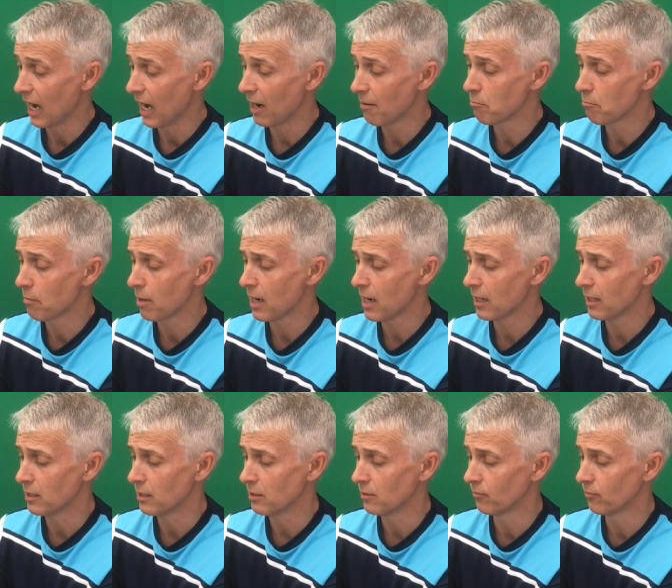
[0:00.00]
I
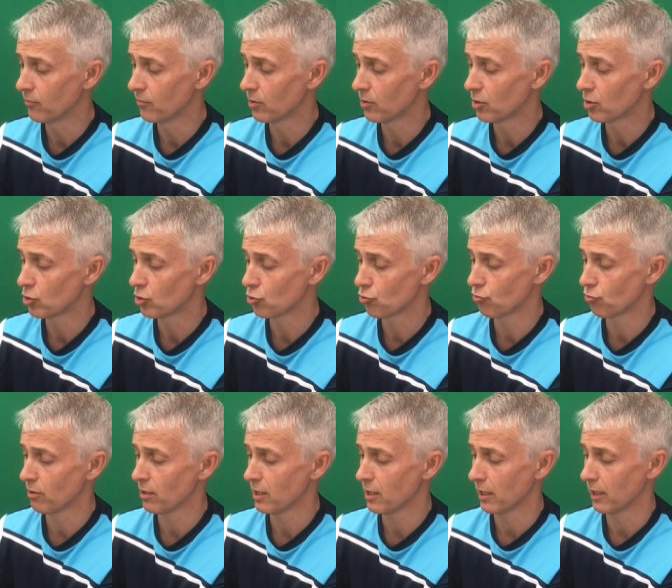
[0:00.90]
might
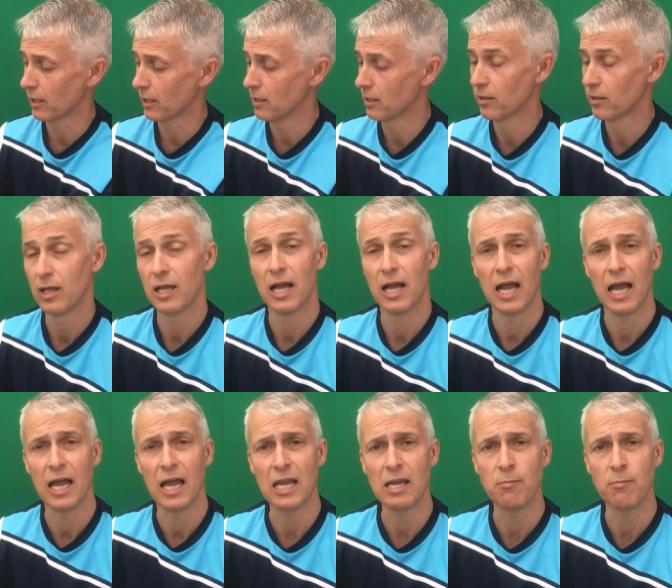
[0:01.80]
try
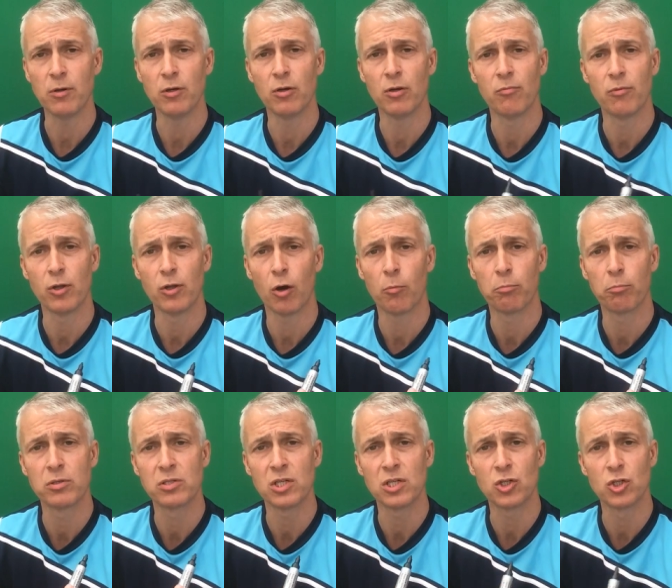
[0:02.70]
aiming at the
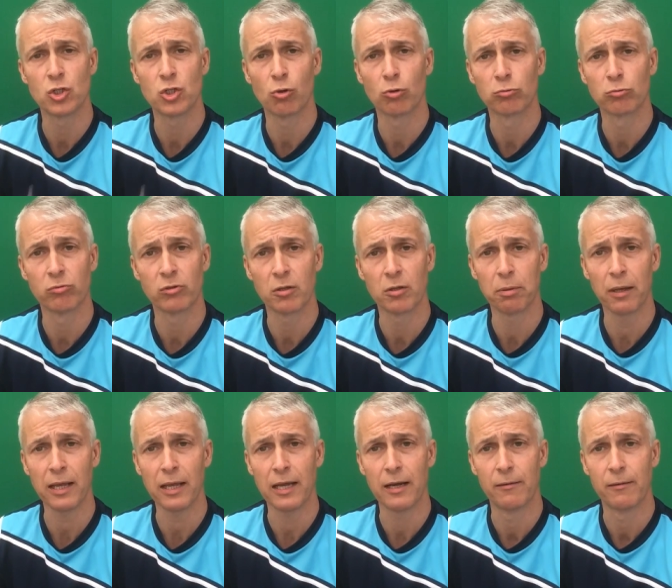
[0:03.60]
opposite shoulder of the
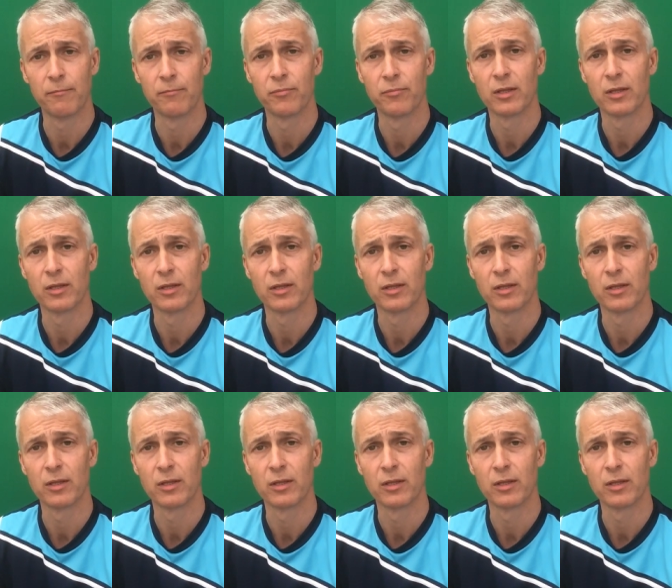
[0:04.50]
player.